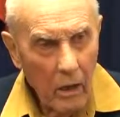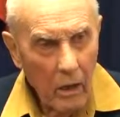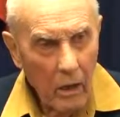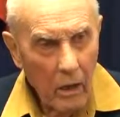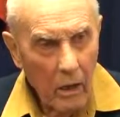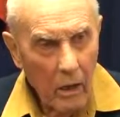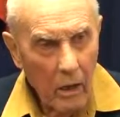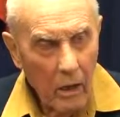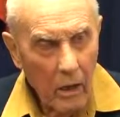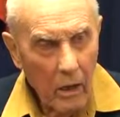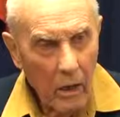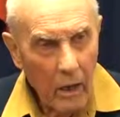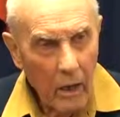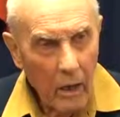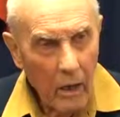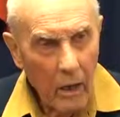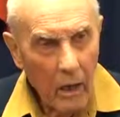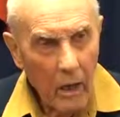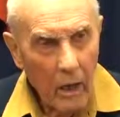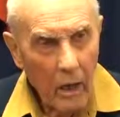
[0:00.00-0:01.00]

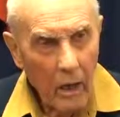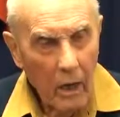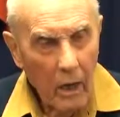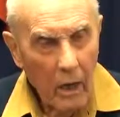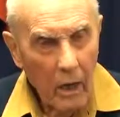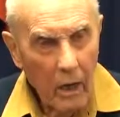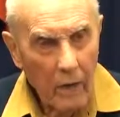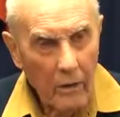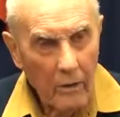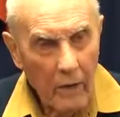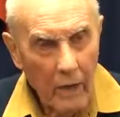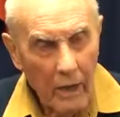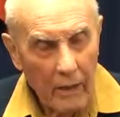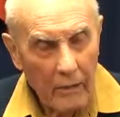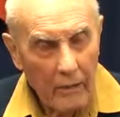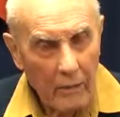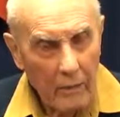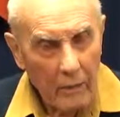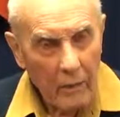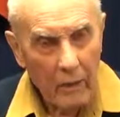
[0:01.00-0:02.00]
and they
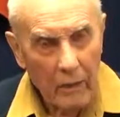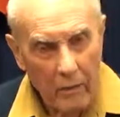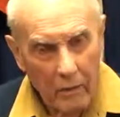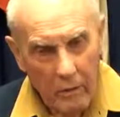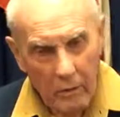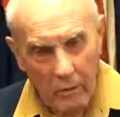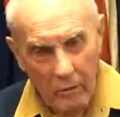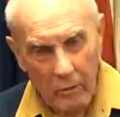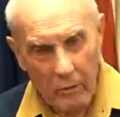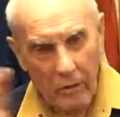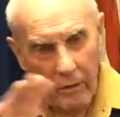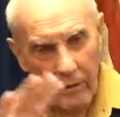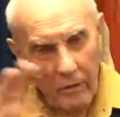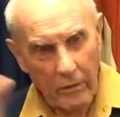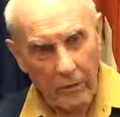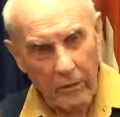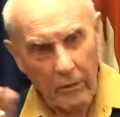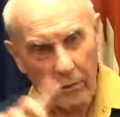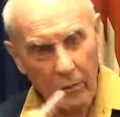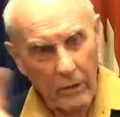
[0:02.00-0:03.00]
had
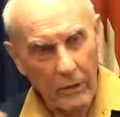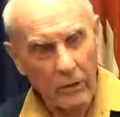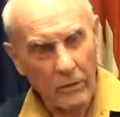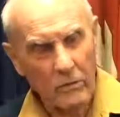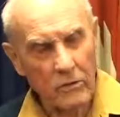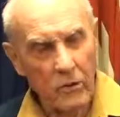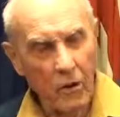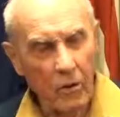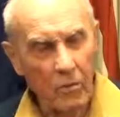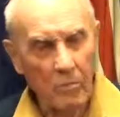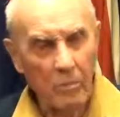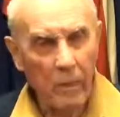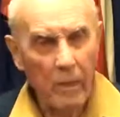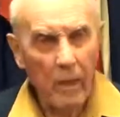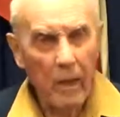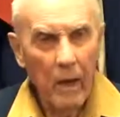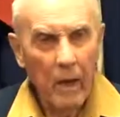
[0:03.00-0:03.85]
the windows open.